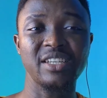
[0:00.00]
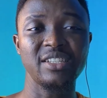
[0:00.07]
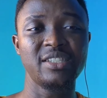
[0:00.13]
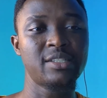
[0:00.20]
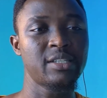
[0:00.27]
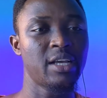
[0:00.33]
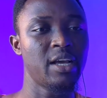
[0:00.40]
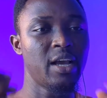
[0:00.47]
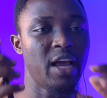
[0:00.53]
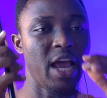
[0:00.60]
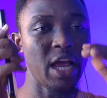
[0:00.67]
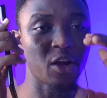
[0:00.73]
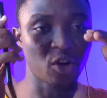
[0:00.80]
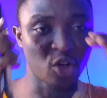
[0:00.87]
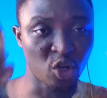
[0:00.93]
it
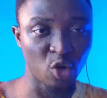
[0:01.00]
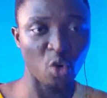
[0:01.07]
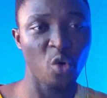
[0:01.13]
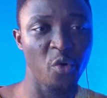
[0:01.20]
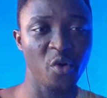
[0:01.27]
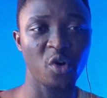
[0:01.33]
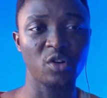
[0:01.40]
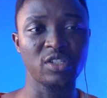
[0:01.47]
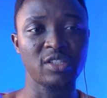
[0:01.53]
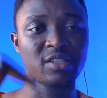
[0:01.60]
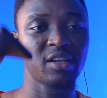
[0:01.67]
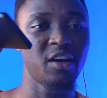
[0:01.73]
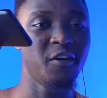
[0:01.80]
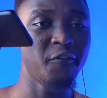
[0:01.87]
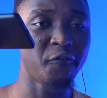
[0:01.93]
a
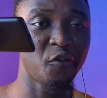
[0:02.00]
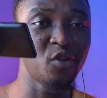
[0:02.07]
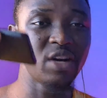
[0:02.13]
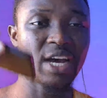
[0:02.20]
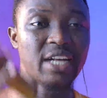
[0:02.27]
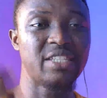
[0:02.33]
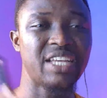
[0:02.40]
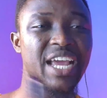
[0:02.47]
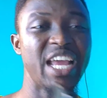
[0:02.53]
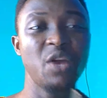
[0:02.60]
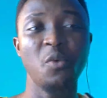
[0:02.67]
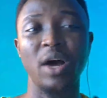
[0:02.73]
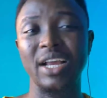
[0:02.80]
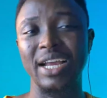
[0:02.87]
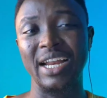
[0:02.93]
glorious phone that
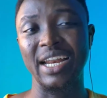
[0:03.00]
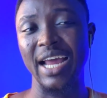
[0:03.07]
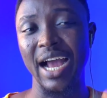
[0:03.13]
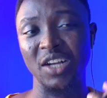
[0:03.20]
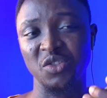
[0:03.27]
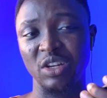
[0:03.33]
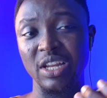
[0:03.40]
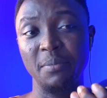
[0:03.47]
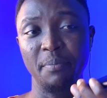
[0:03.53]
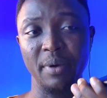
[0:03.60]
anyone can actually